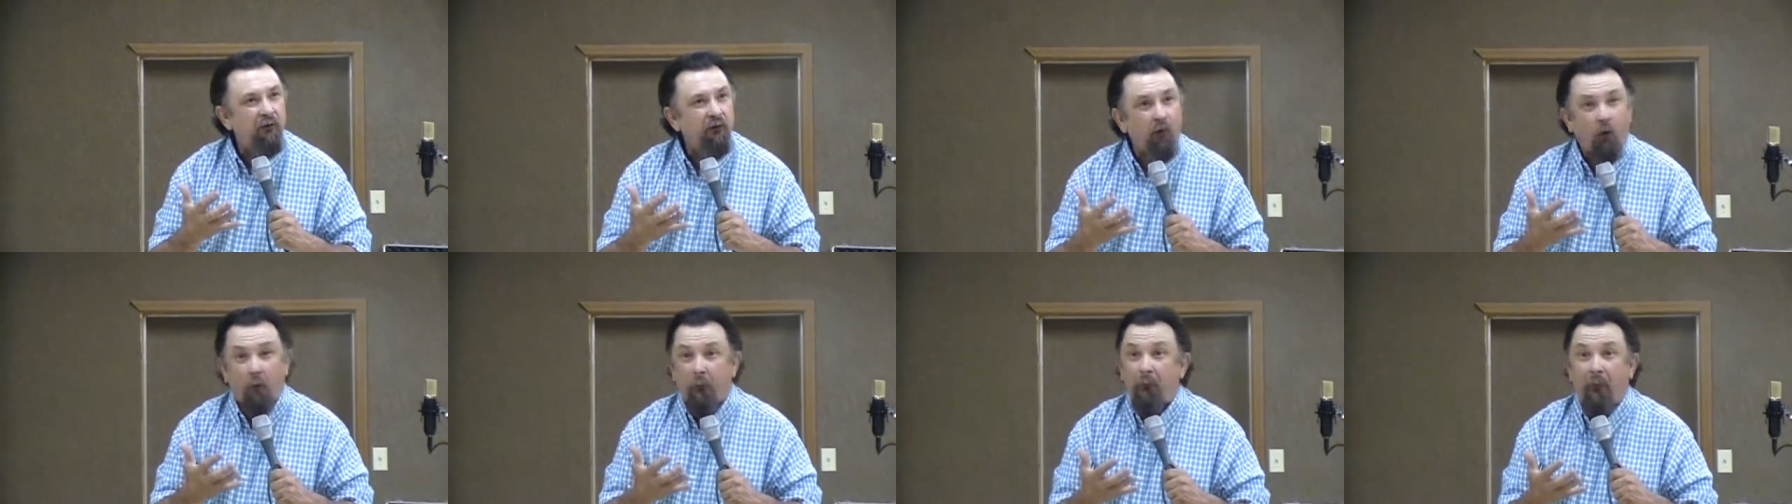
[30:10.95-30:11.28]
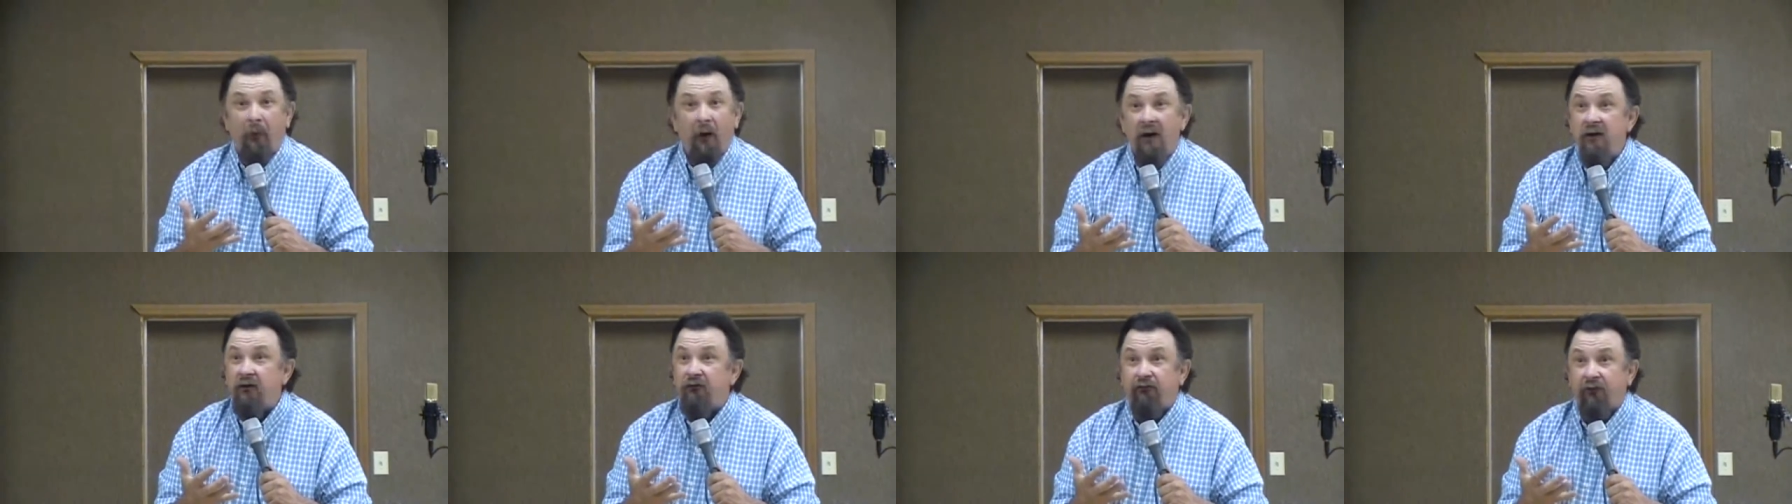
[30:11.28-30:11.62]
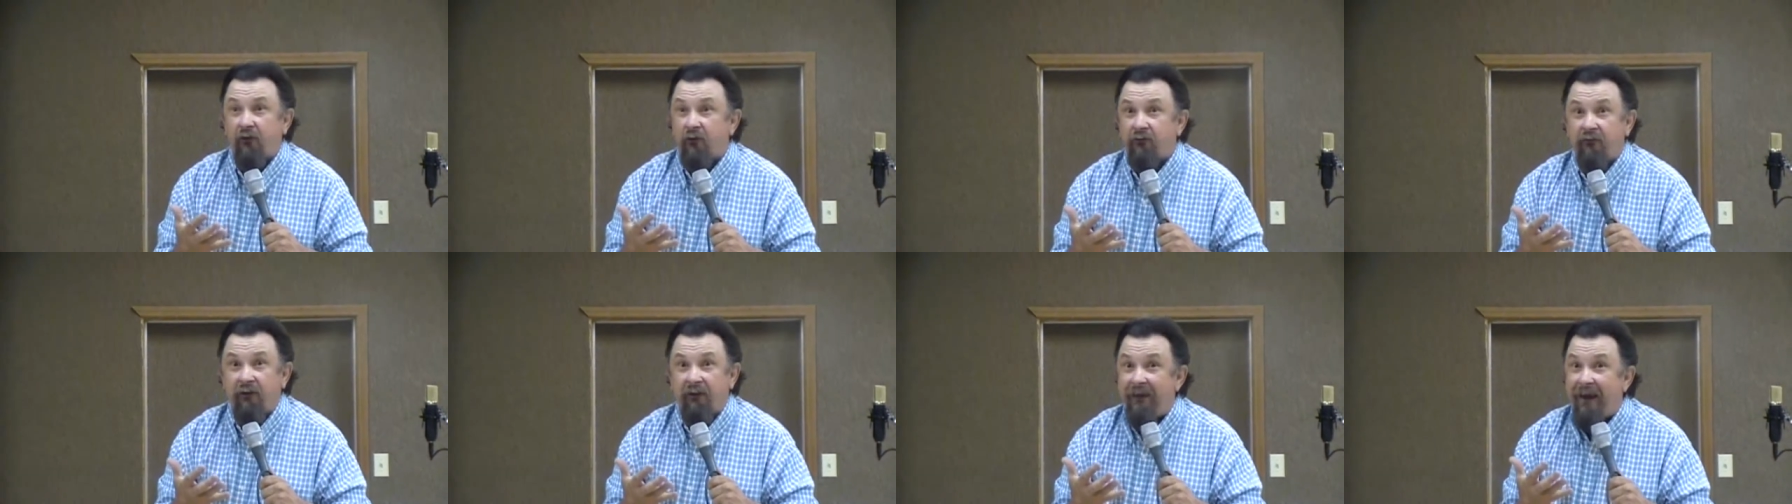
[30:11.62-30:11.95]
Your
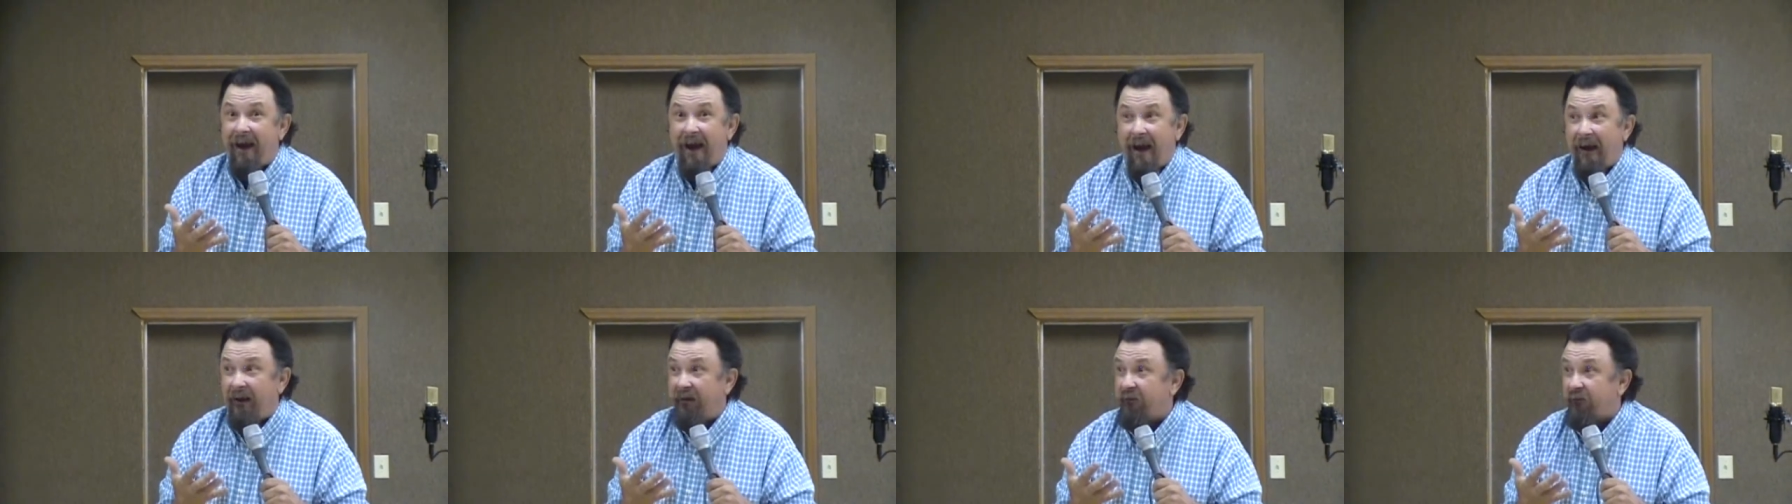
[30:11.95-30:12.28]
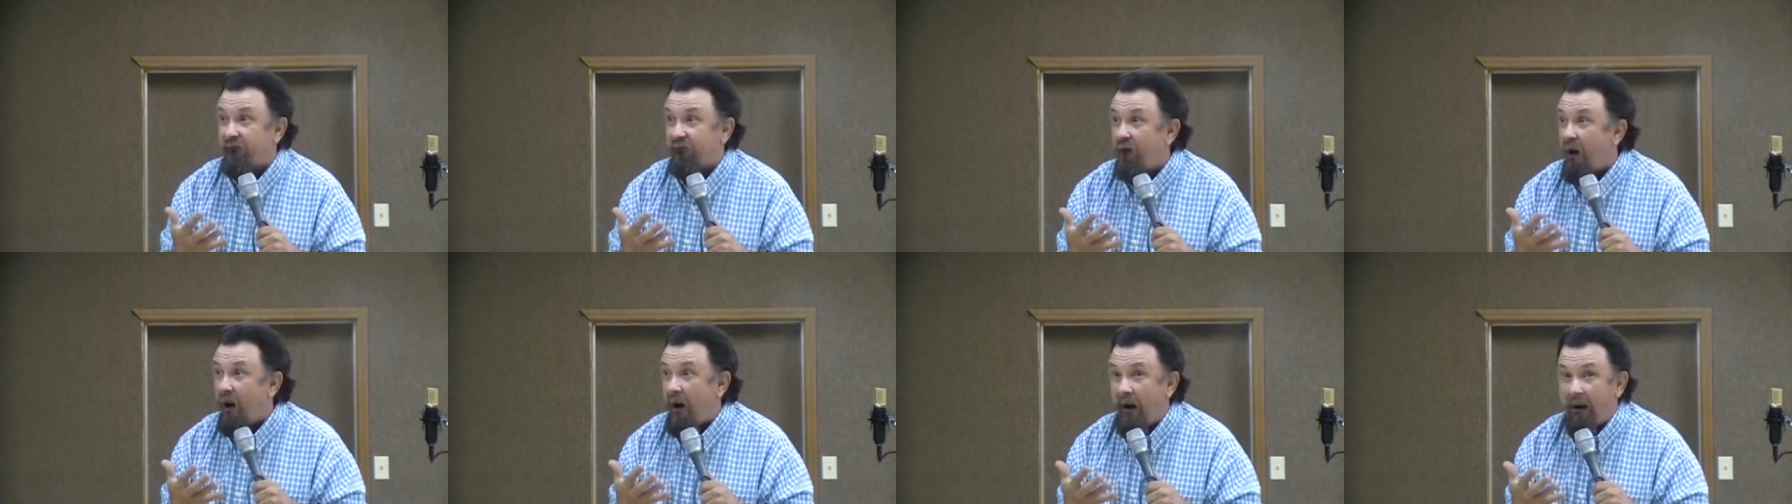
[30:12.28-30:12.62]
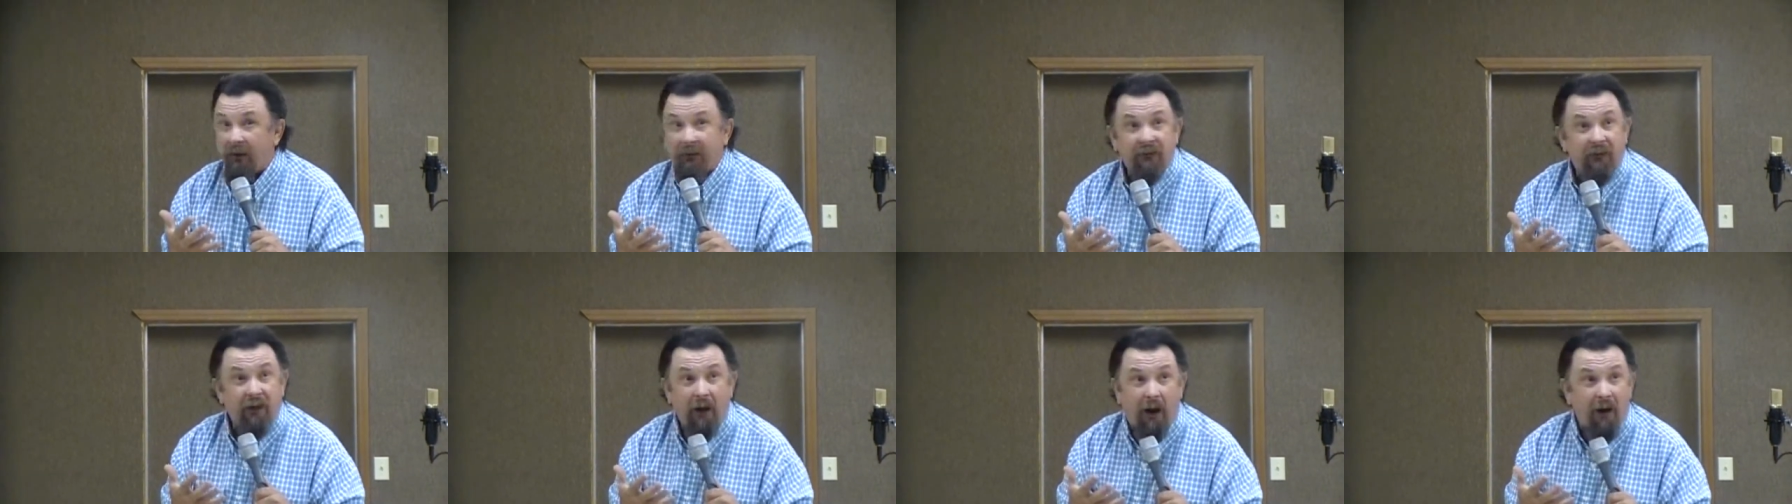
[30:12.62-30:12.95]
preacher tonight is
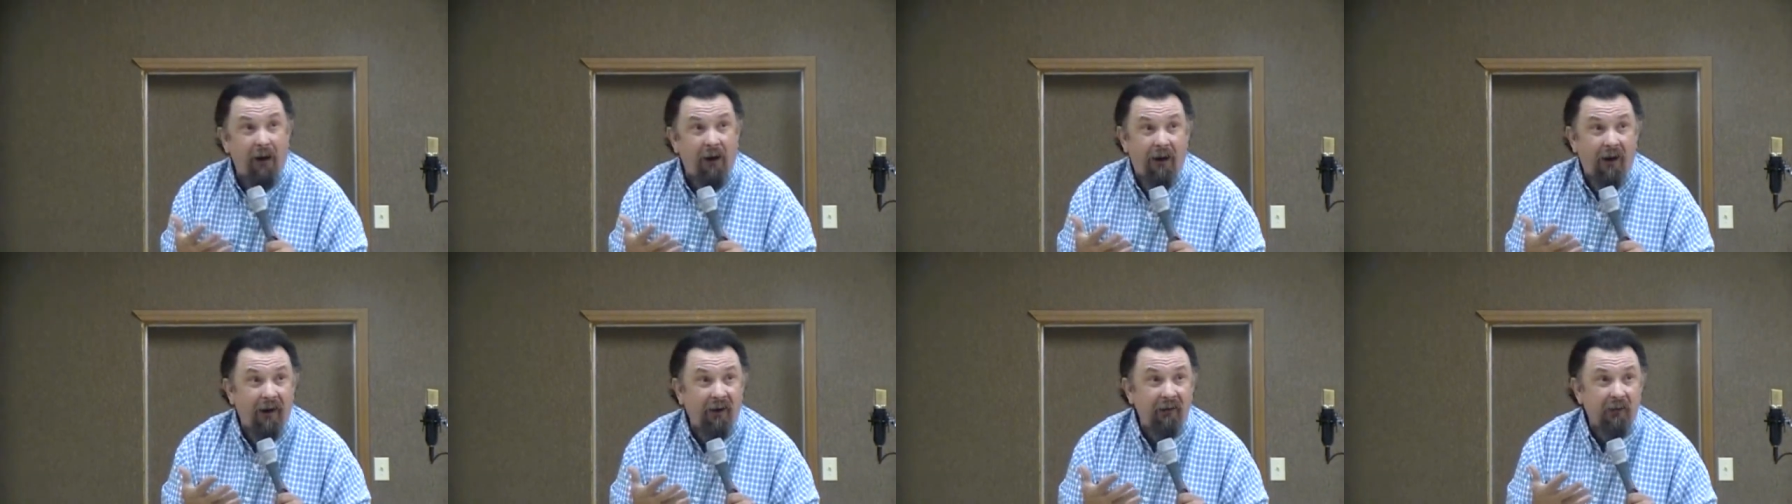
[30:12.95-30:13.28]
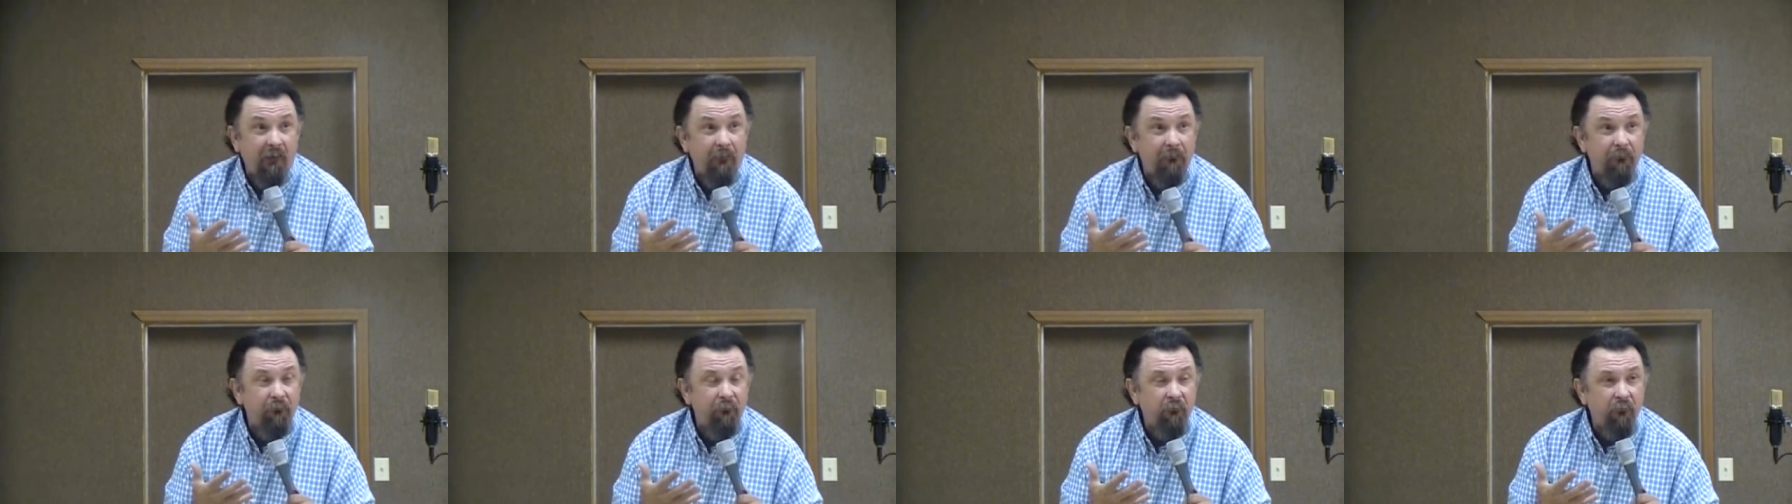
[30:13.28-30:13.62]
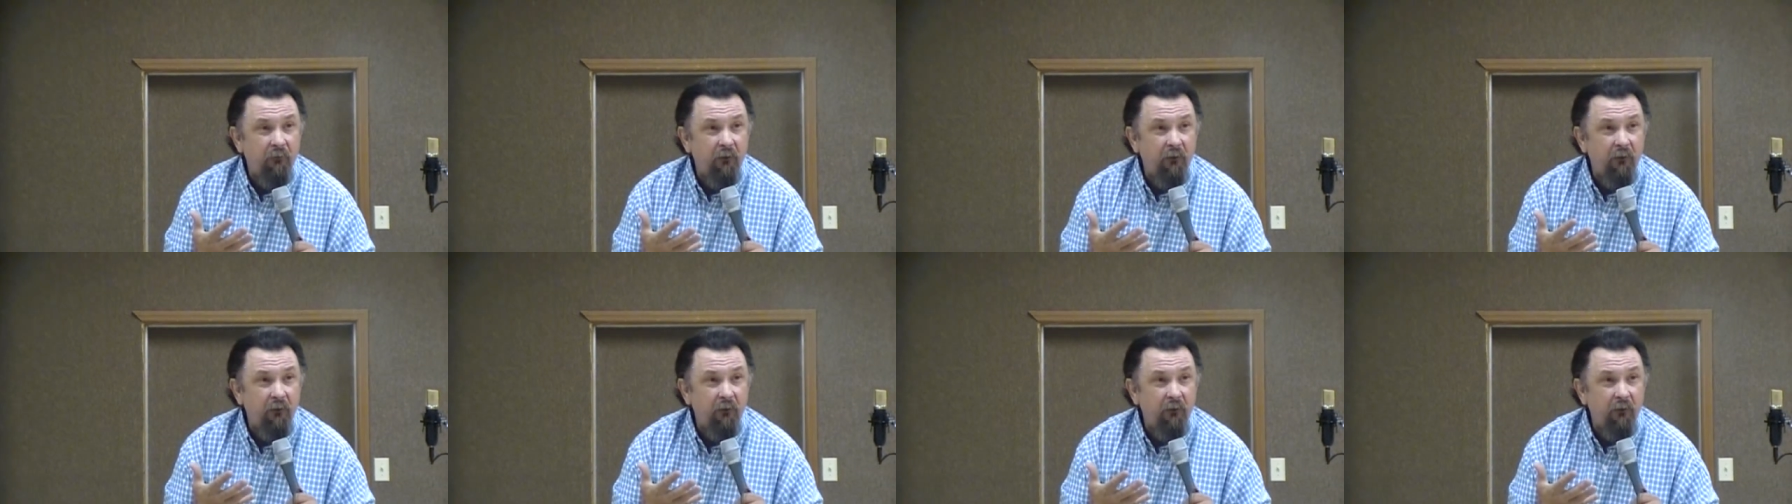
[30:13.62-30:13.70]
not God.